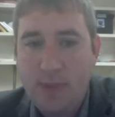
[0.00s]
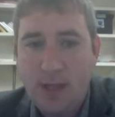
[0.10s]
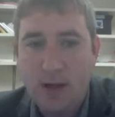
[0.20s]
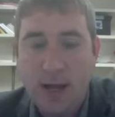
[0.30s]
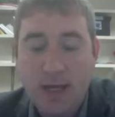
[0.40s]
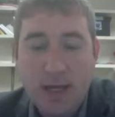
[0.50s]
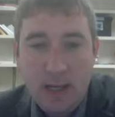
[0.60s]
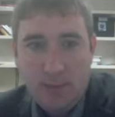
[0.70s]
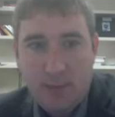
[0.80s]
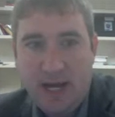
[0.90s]
All right,
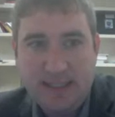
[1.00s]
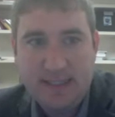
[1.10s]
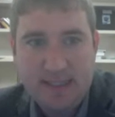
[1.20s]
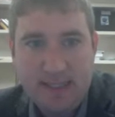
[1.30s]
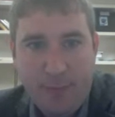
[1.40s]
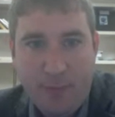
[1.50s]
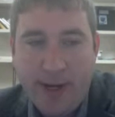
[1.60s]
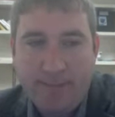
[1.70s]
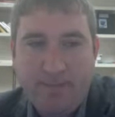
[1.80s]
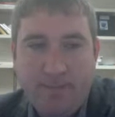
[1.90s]
but that's the step
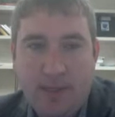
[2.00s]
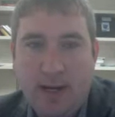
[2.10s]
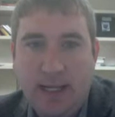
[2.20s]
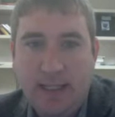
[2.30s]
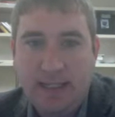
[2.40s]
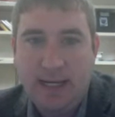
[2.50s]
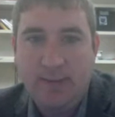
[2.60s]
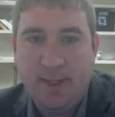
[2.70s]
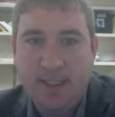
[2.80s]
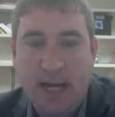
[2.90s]
one. All right, setting up
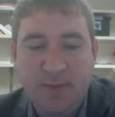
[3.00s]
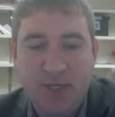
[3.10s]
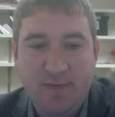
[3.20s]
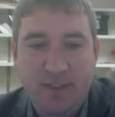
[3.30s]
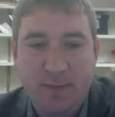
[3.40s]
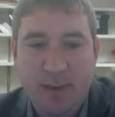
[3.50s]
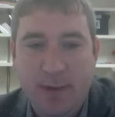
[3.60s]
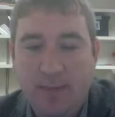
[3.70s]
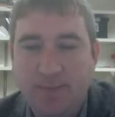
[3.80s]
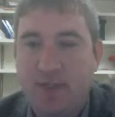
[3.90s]
my top surface and my
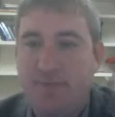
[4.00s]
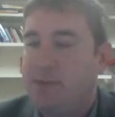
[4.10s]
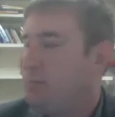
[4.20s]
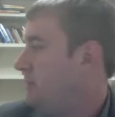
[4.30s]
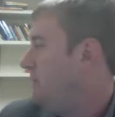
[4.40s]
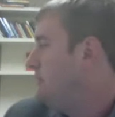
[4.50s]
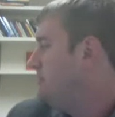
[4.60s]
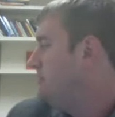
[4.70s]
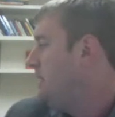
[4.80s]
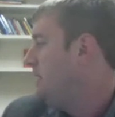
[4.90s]
bottom surface, putting
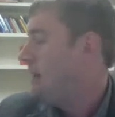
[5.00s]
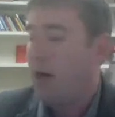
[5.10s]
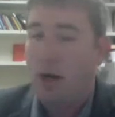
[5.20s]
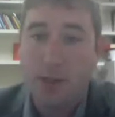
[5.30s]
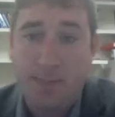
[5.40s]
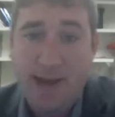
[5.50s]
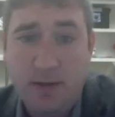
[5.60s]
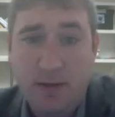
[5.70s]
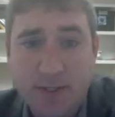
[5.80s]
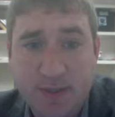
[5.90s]
those on the
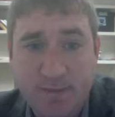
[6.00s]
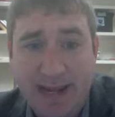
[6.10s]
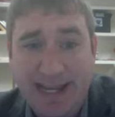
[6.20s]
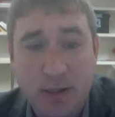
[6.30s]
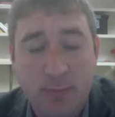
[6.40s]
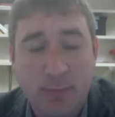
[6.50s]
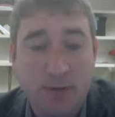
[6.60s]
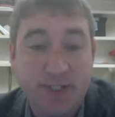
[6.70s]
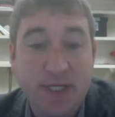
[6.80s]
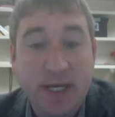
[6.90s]
bounds of my
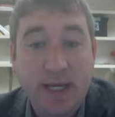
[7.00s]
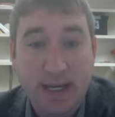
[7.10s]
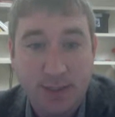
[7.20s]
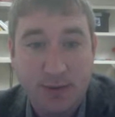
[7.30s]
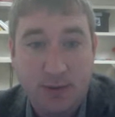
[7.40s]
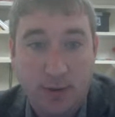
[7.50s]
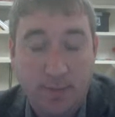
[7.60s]
innermost integral.